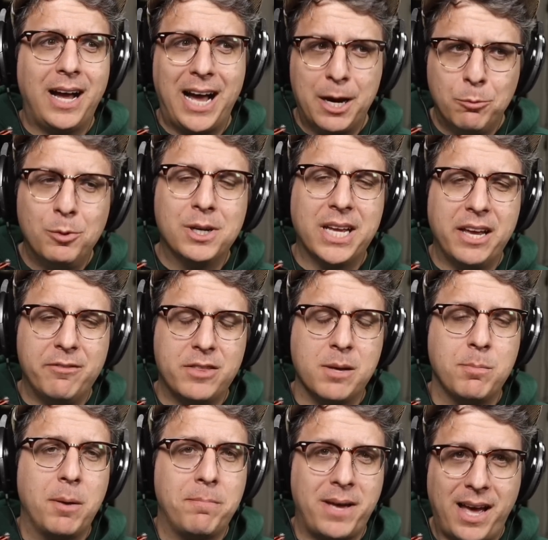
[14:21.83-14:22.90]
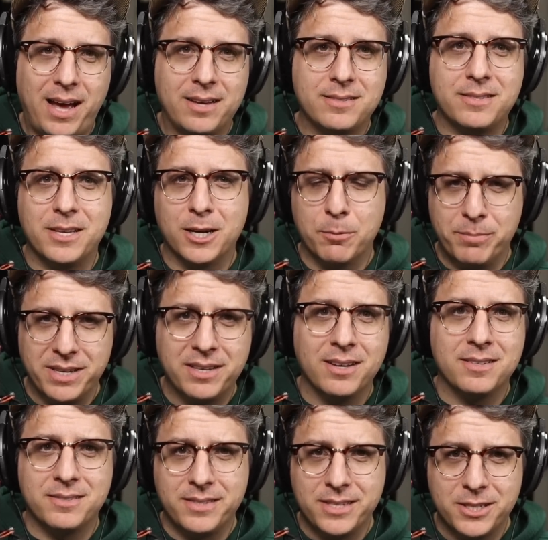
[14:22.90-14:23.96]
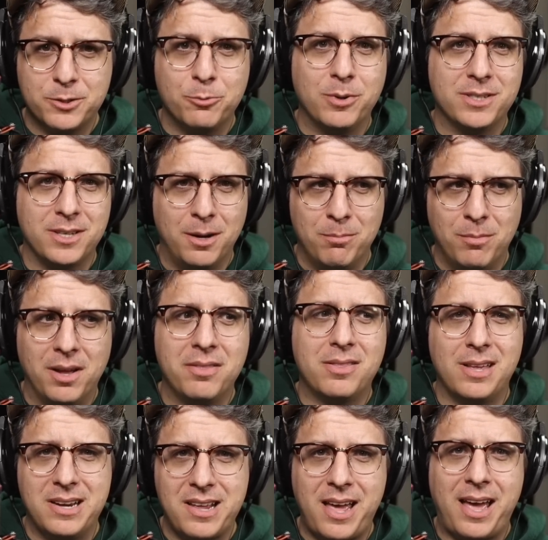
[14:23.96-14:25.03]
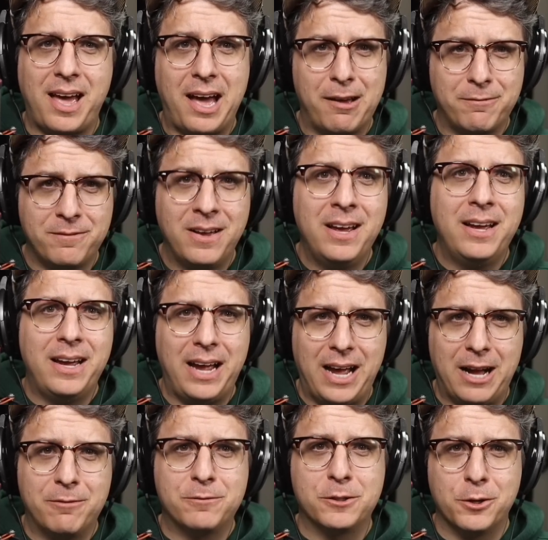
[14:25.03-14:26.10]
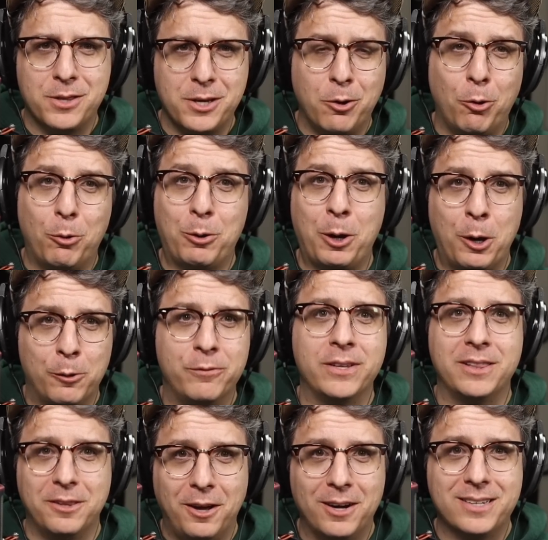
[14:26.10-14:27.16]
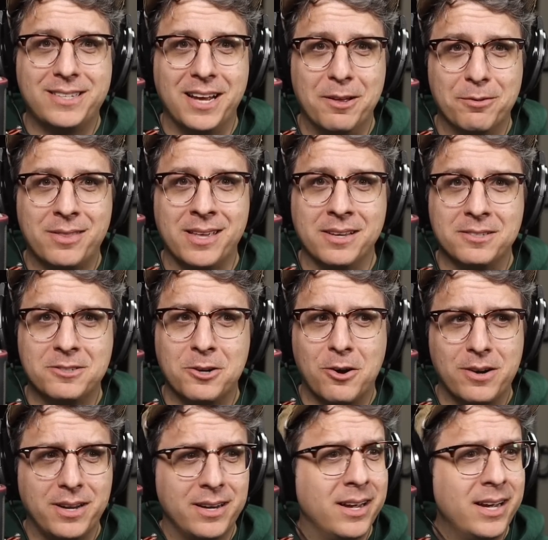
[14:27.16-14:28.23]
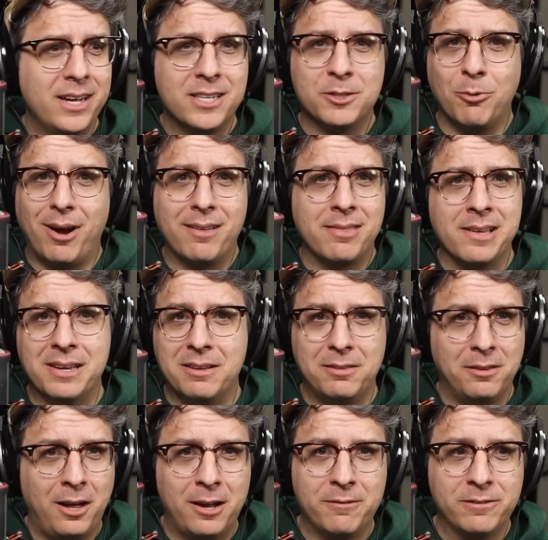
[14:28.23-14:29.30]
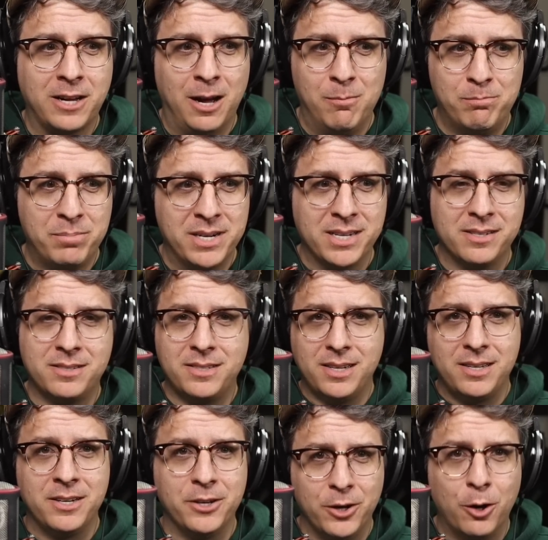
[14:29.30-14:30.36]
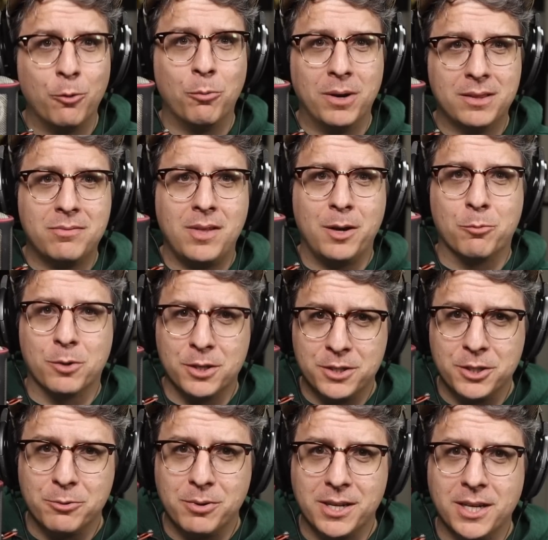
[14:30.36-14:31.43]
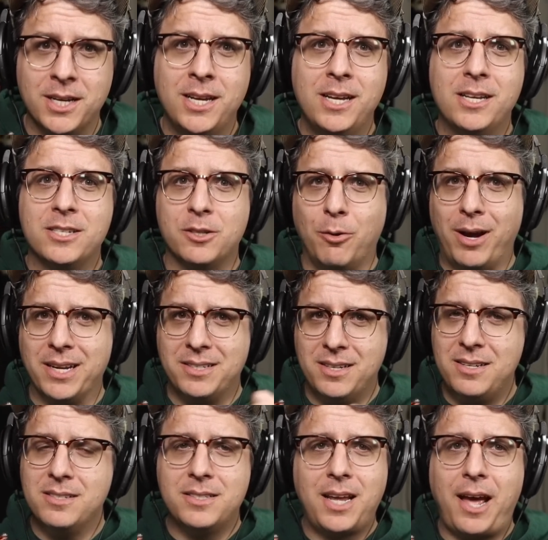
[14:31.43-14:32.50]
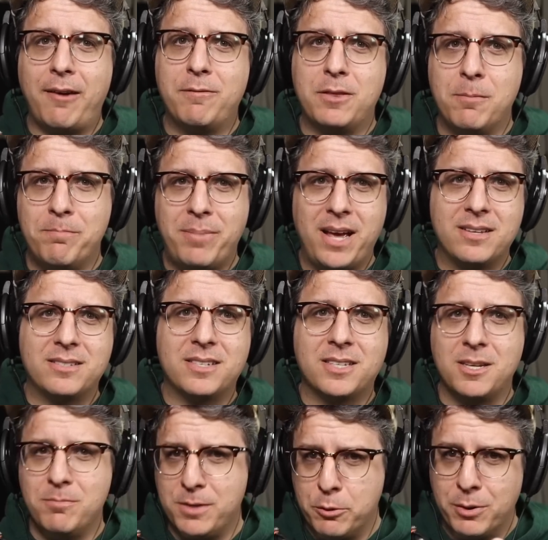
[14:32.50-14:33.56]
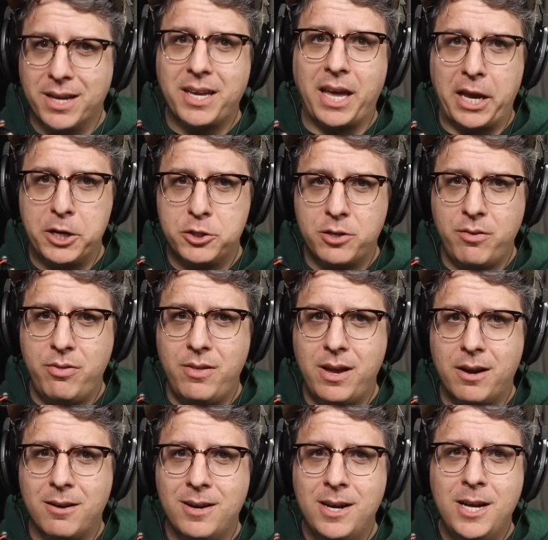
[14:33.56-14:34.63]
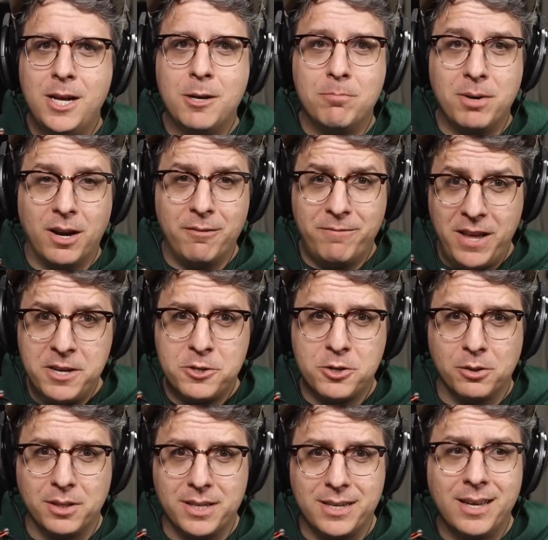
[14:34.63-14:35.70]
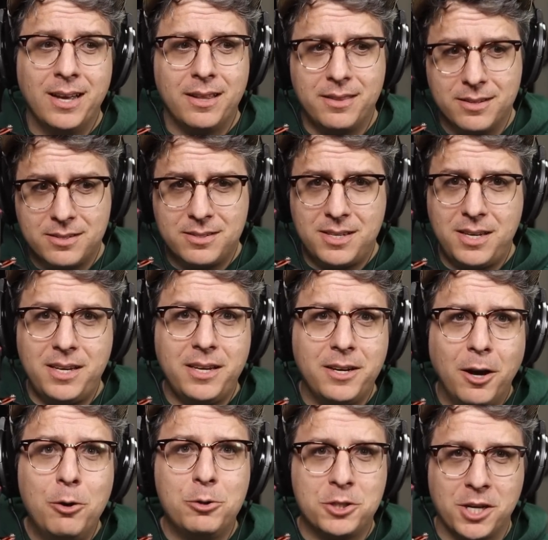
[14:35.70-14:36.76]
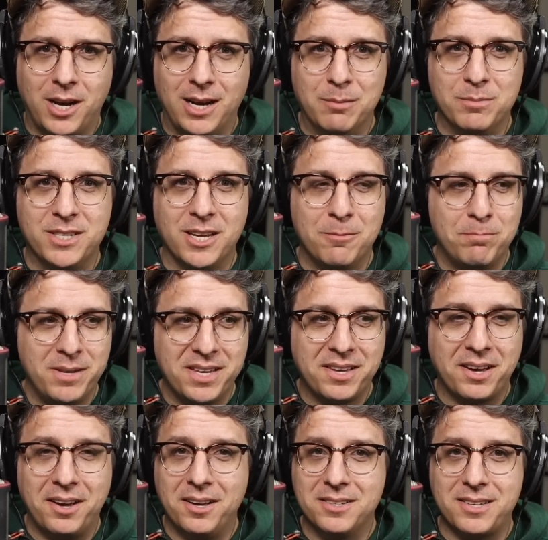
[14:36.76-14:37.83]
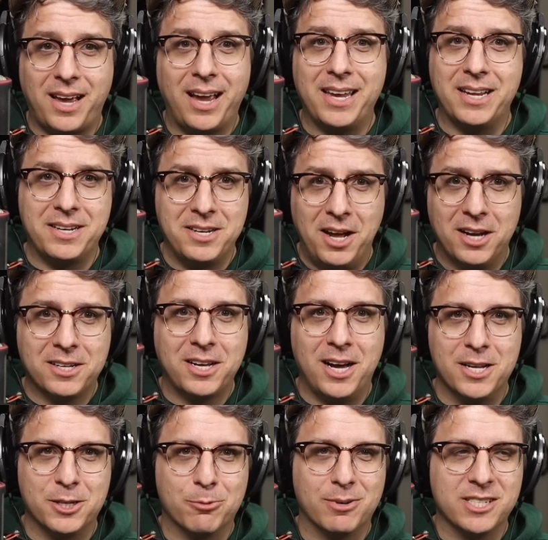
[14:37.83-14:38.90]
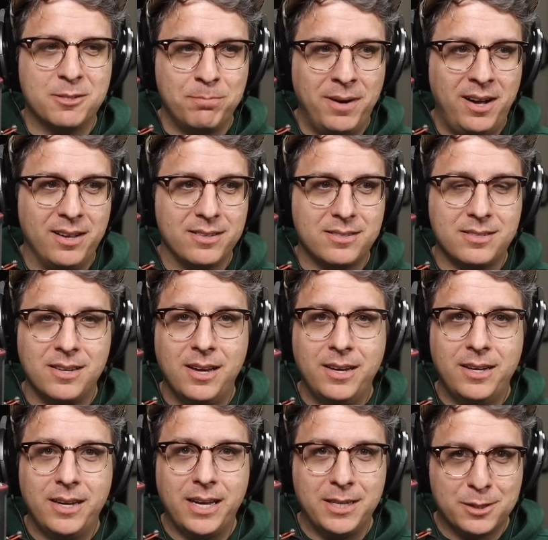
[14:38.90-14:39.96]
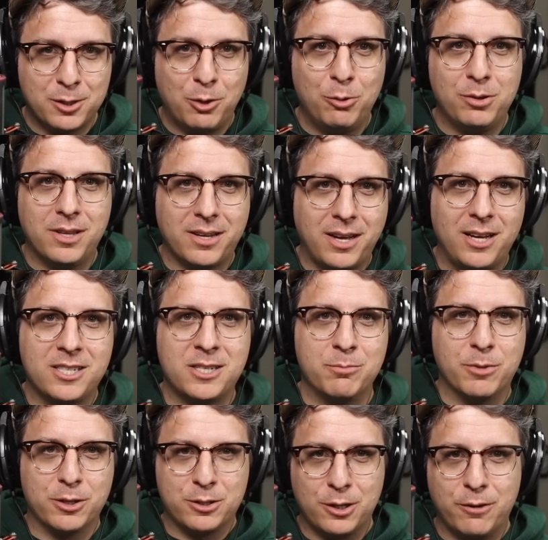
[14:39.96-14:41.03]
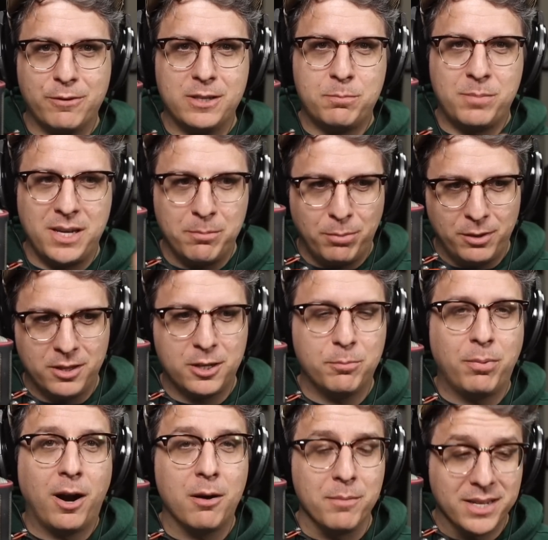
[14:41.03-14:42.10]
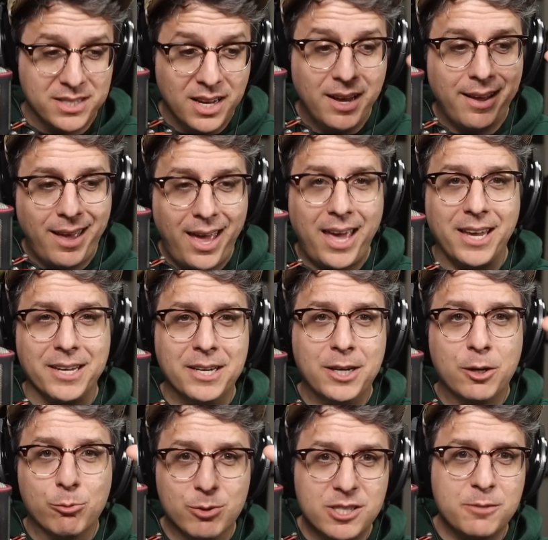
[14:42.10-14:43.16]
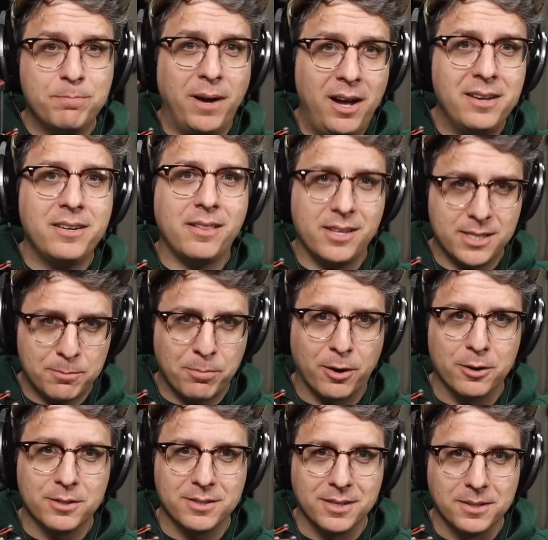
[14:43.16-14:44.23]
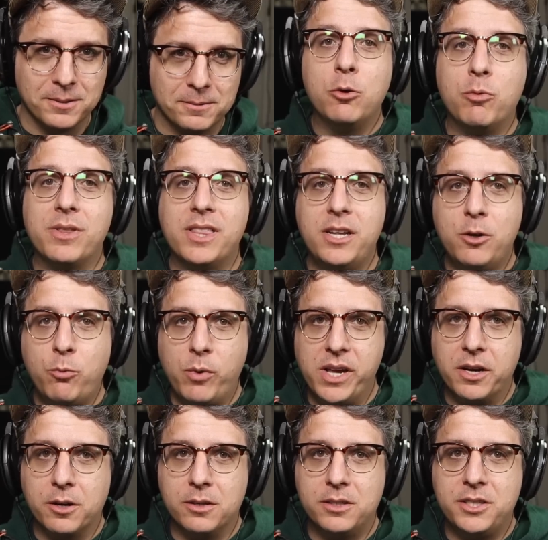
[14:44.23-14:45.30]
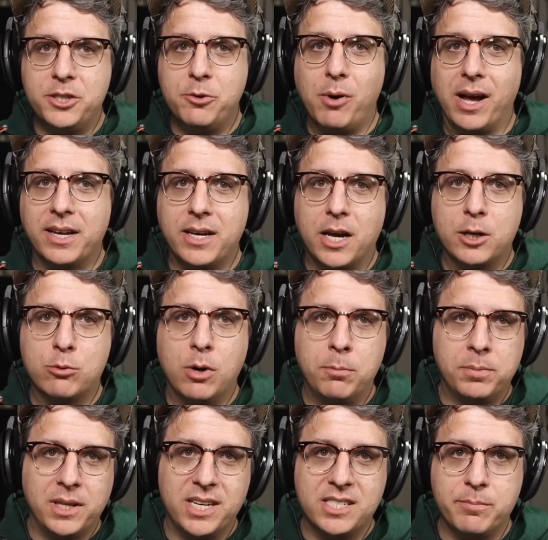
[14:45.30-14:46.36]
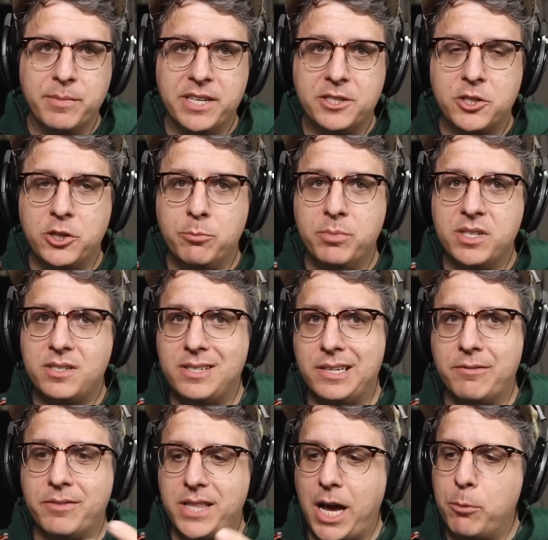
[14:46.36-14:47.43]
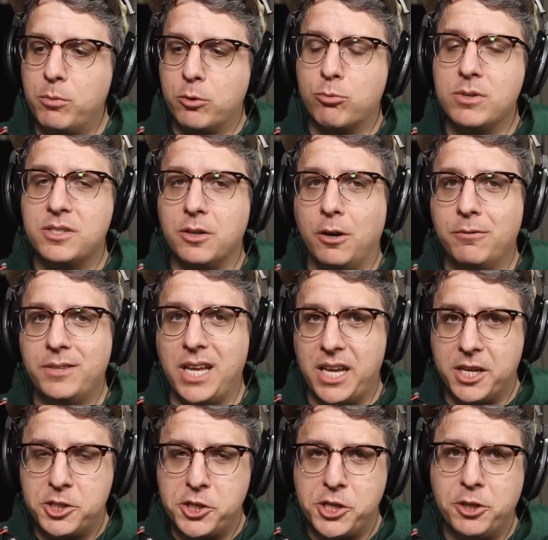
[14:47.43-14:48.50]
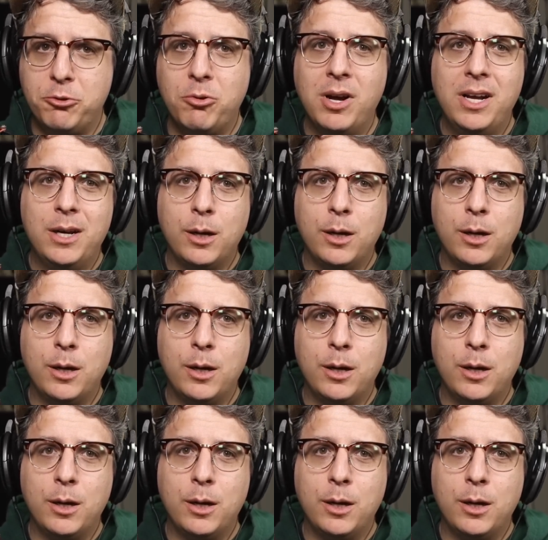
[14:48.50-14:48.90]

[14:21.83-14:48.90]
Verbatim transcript: I will give them a pass there because this was a month and a half after the whole COVID lockdown thing started, so I think a lot of companies didn't know what they were doing. So I didn't have the best communication there, but eventually the C E O chimed in because I had not gotten a response and told the customer service people, the department, hey, respond to this person. Within a week or two, I got a replacement tube to see if that would resolve the issue.